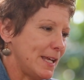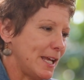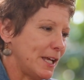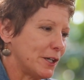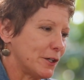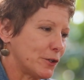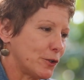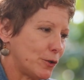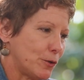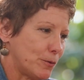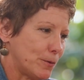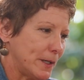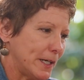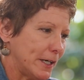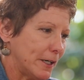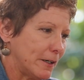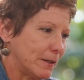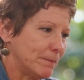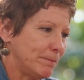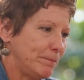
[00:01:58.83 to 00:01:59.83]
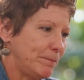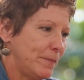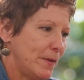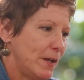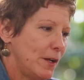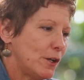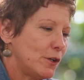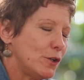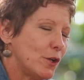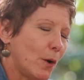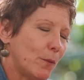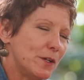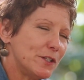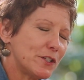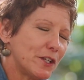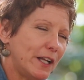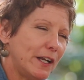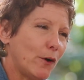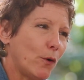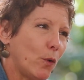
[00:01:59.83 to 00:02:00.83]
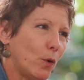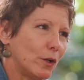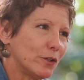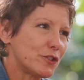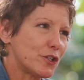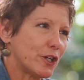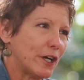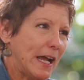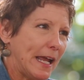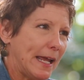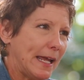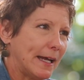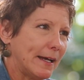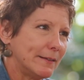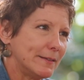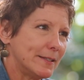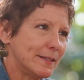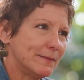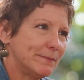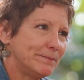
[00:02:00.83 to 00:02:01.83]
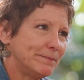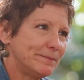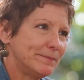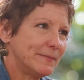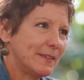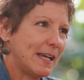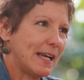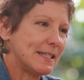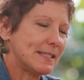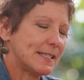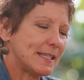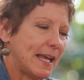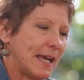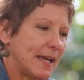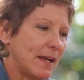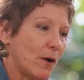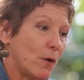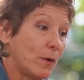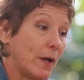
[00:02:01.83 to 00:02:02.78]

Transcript: in a career, no one's going to hold your hand and say,